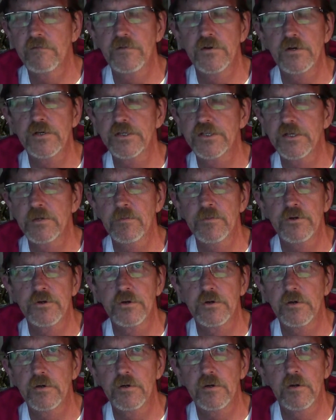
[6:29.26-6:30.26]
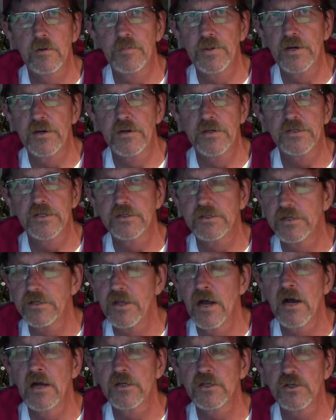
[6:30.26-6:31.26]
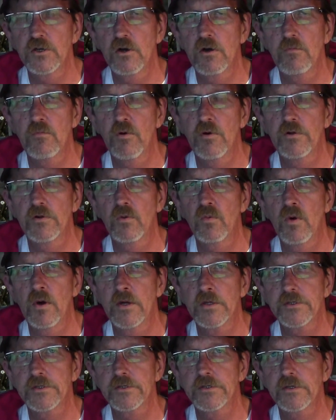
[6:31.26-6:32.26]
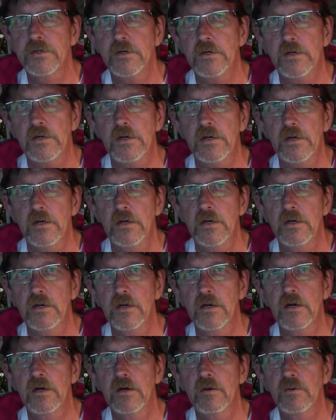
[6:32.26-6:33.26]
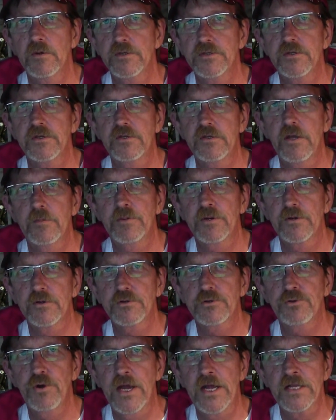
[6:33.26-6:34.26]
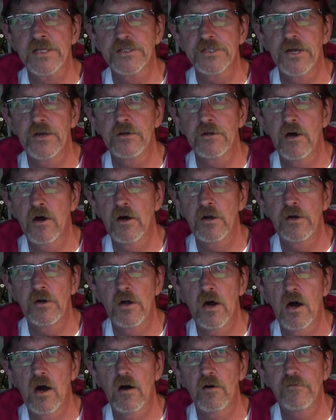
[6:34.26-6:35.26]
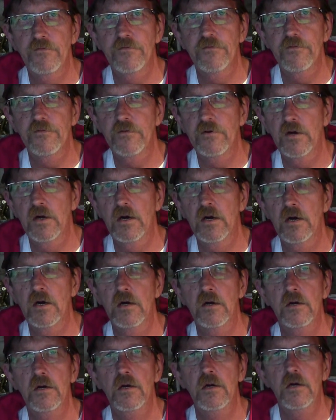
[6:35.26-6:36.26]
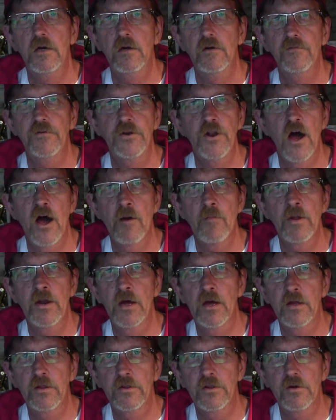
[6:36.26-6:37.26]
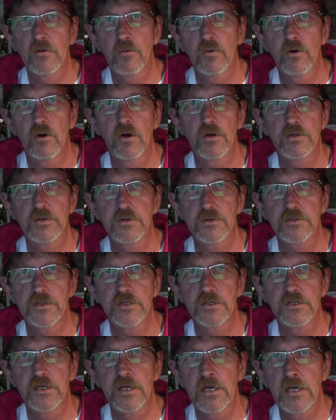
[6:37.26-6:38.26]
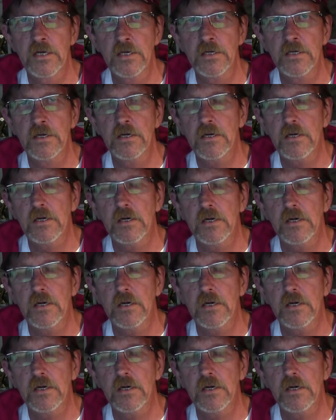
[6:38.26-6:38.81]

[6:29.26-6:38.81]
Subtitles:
Very similar appearance. It did not show up more than once. It was the typical transient on and off phenomenon that we're all used to seeing.